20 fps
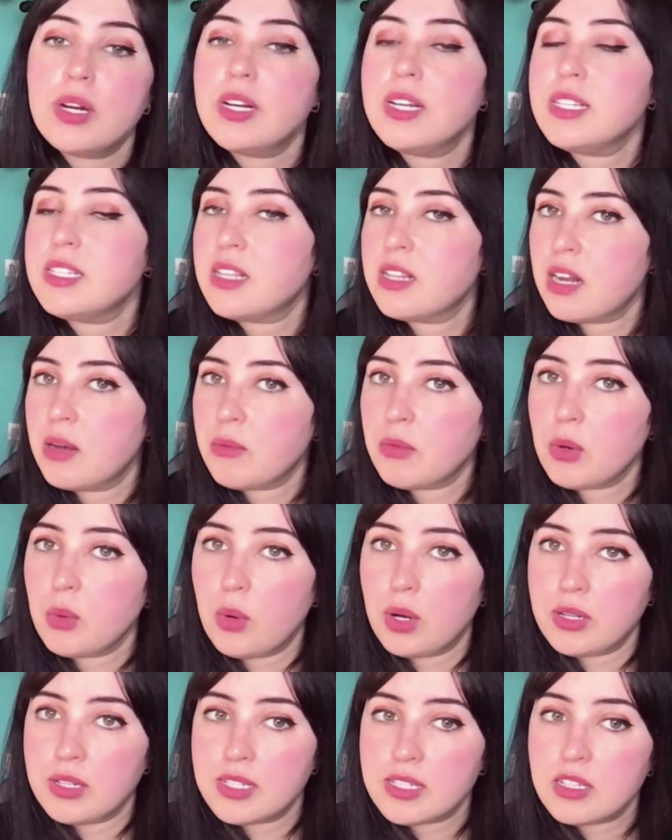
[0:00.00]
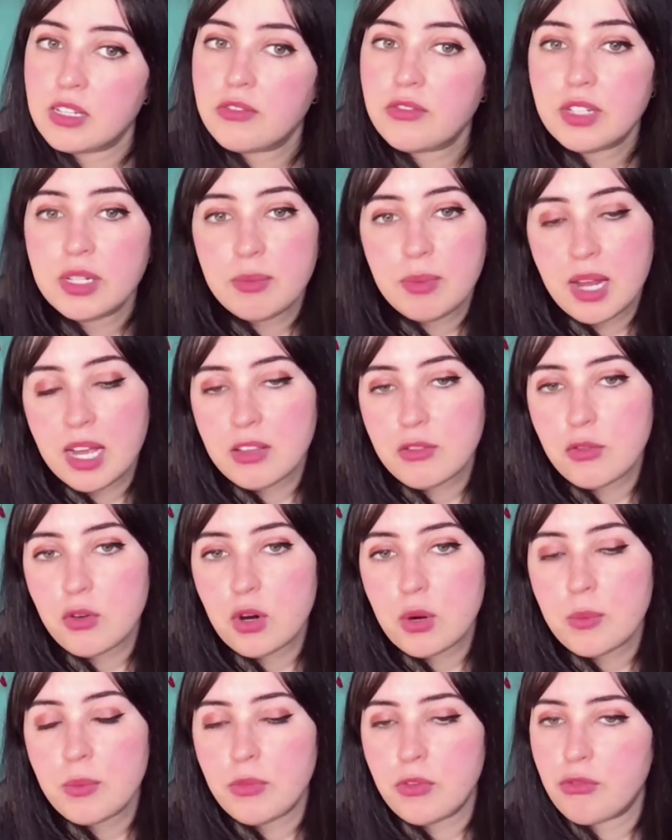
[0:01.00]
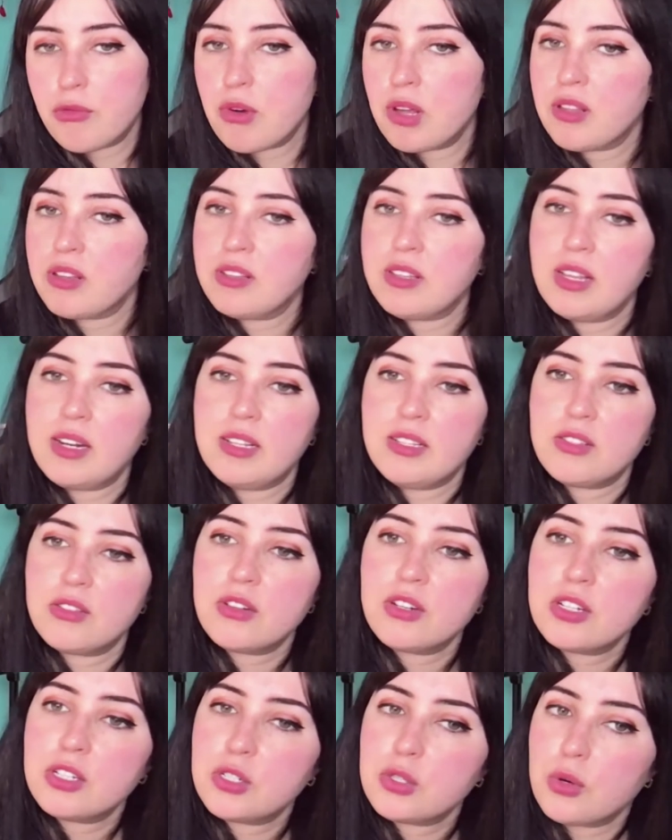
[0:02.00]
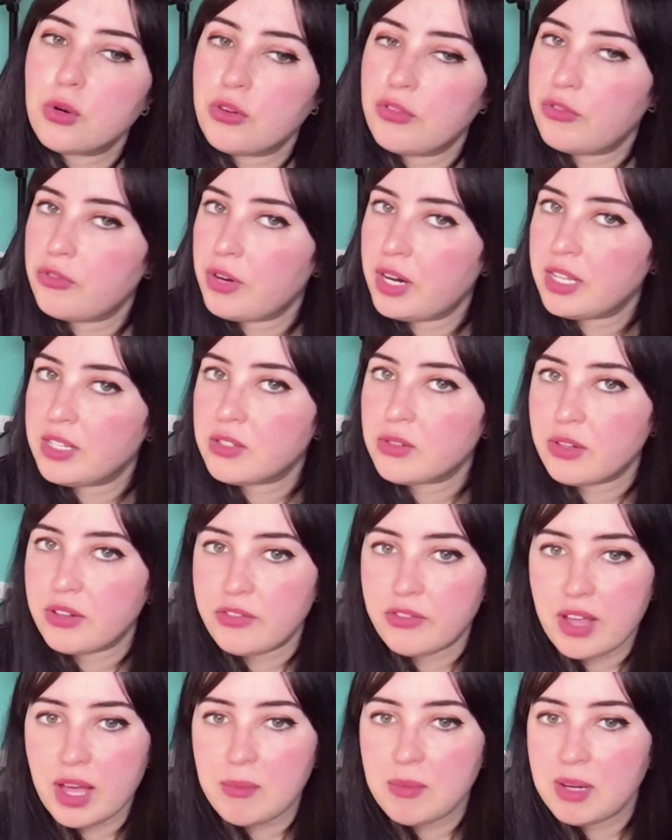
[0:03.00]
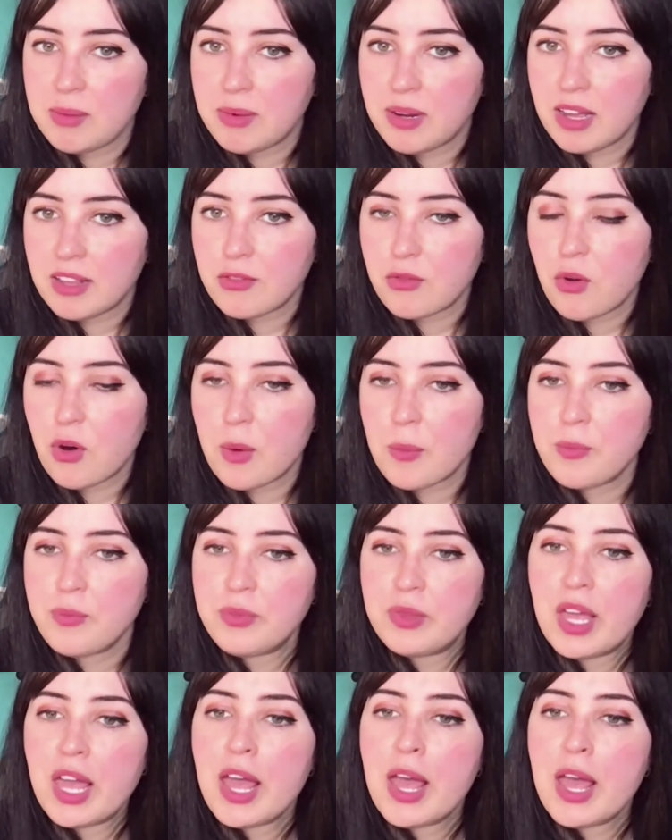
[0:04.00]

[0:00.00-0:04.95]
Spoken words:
Twitter is the #1 discovery platform rather than a search or friends and family platform.